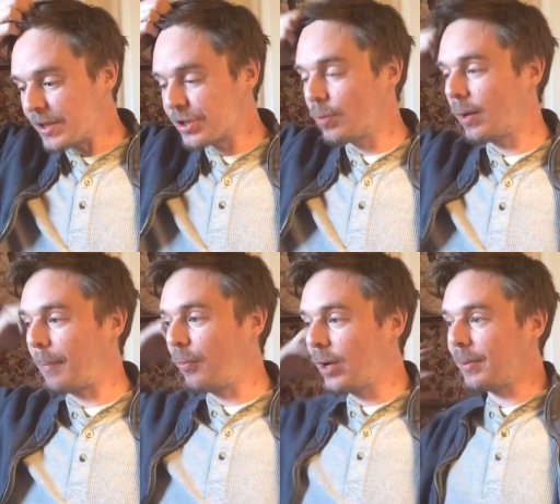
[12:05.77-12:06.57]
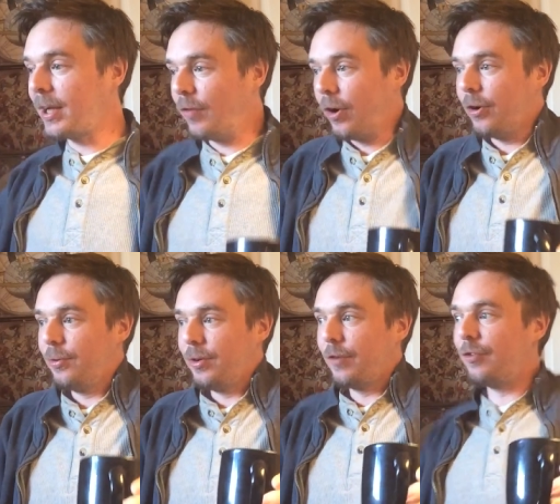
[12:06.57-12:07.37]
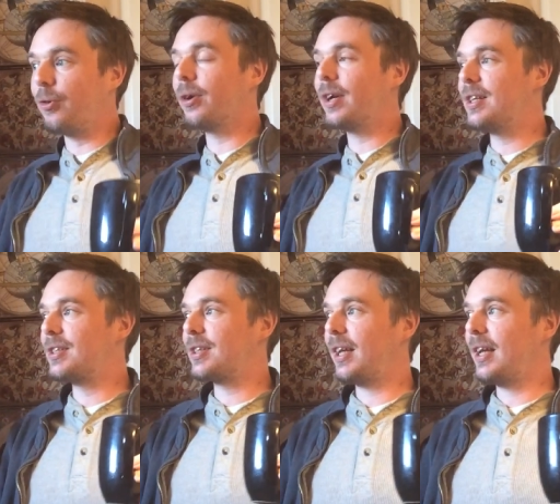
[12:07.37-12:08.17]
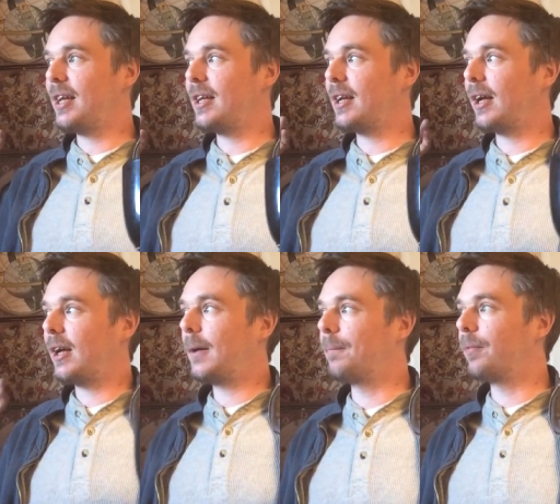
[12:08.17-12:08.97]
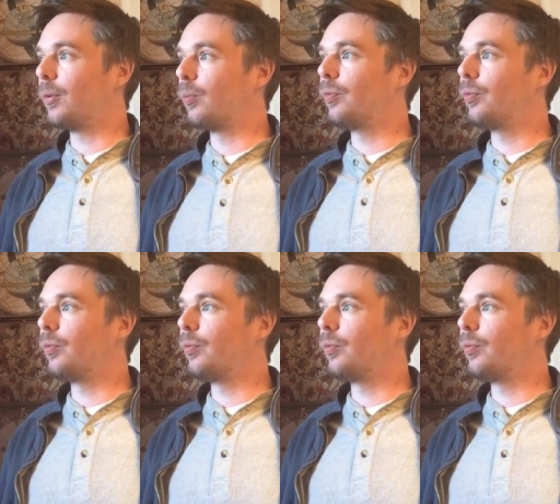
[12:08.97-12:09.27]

so um, what i'm kind of arguing for is a um the,